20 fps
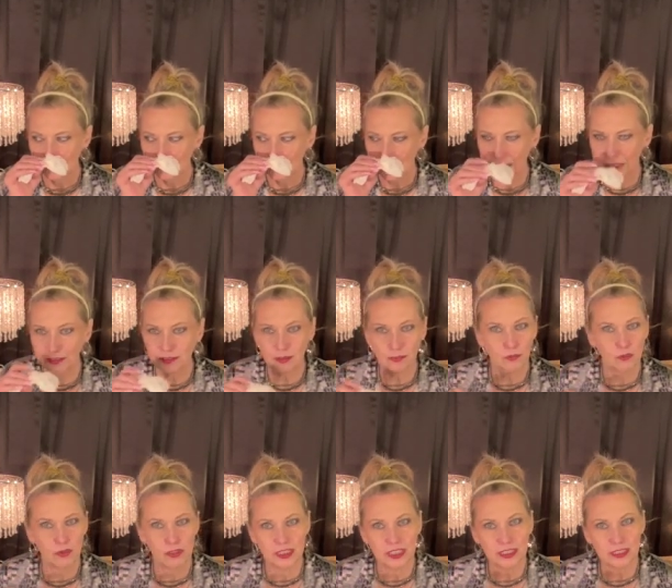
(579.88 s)
like some
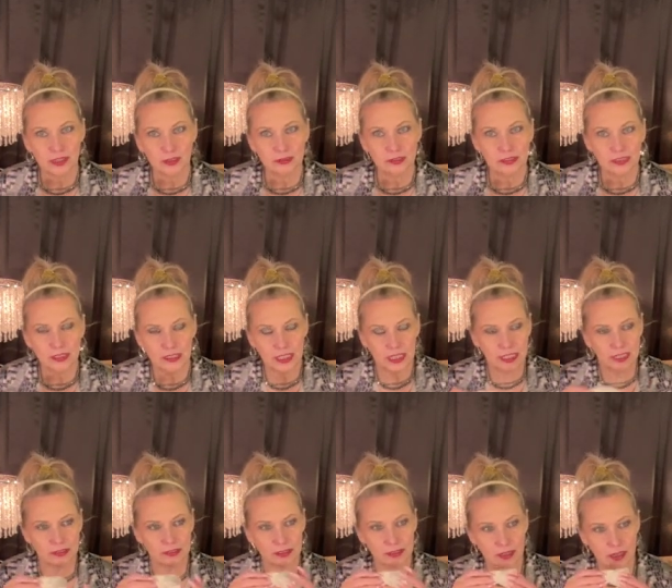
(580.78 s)
woody notes in
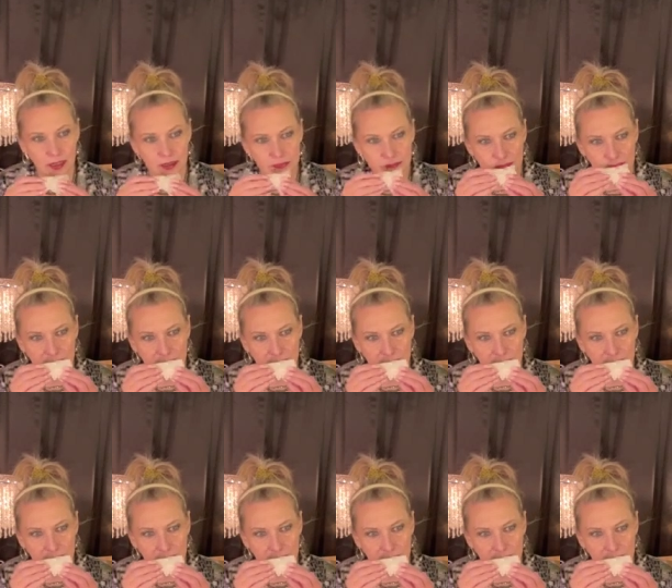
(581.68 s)
there that are,